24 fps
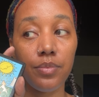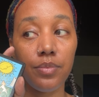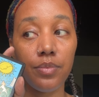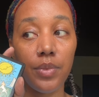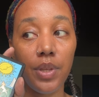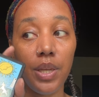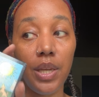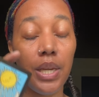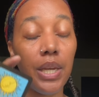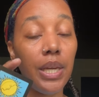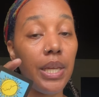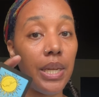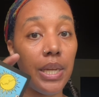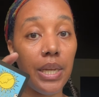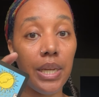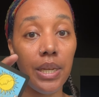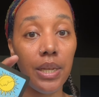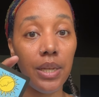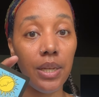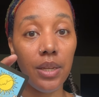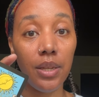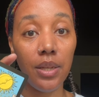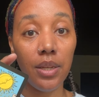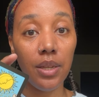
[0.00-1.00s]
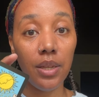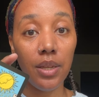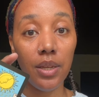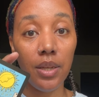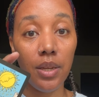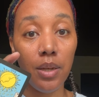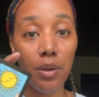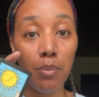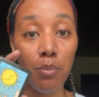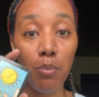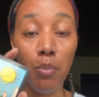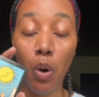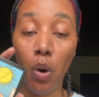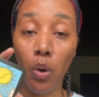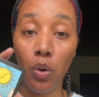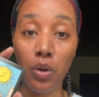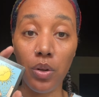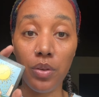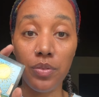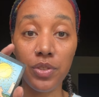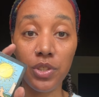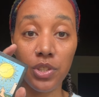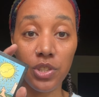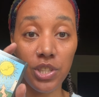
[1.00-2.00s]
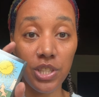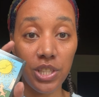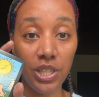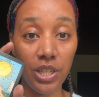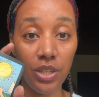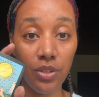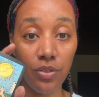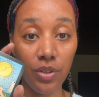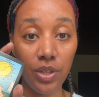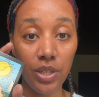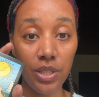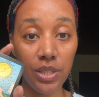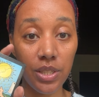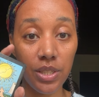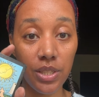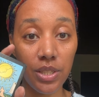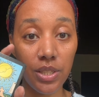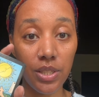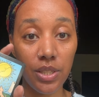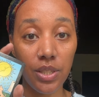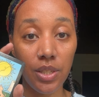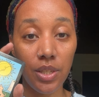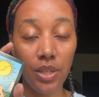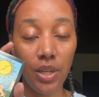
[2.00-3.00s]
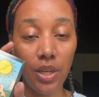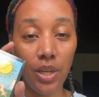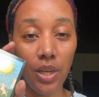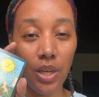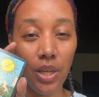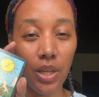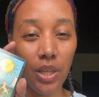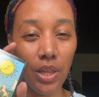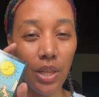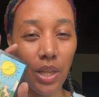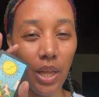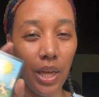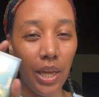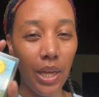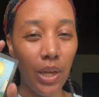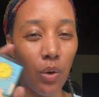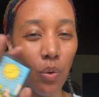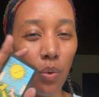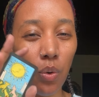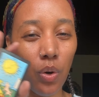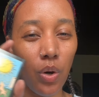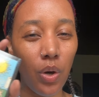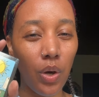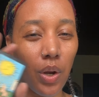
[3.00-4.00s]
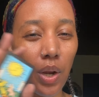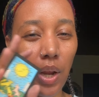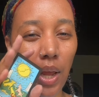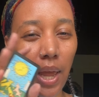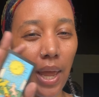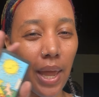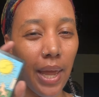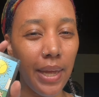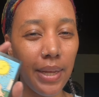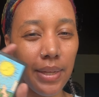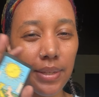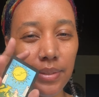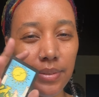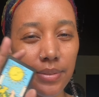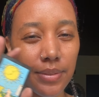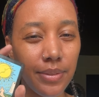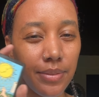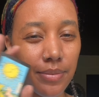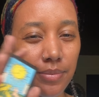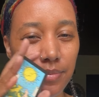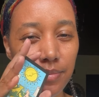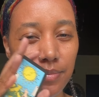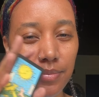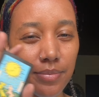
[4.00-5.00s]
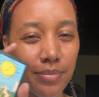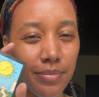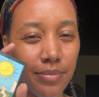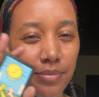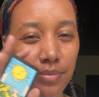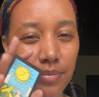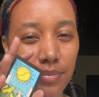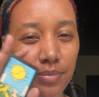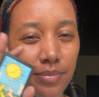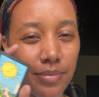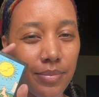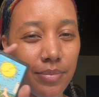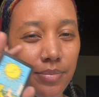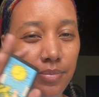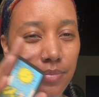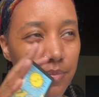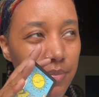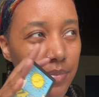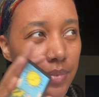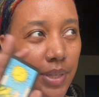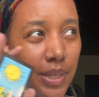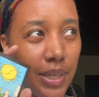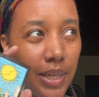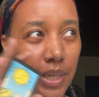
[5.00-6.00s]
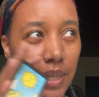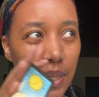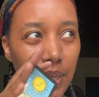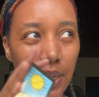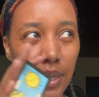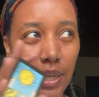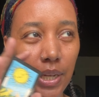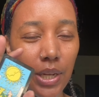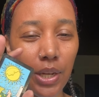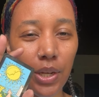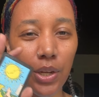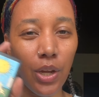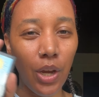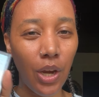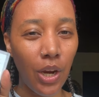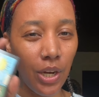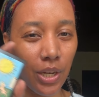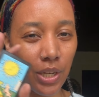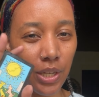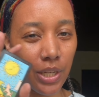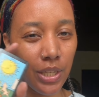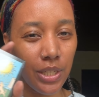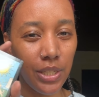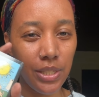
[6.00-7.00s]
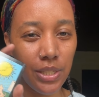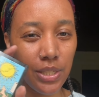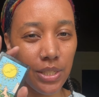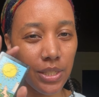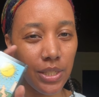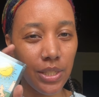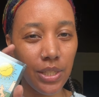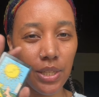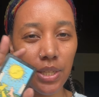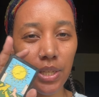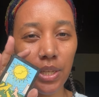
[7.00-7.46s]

hidden motives and secrets. Like all that hidden in the darkness,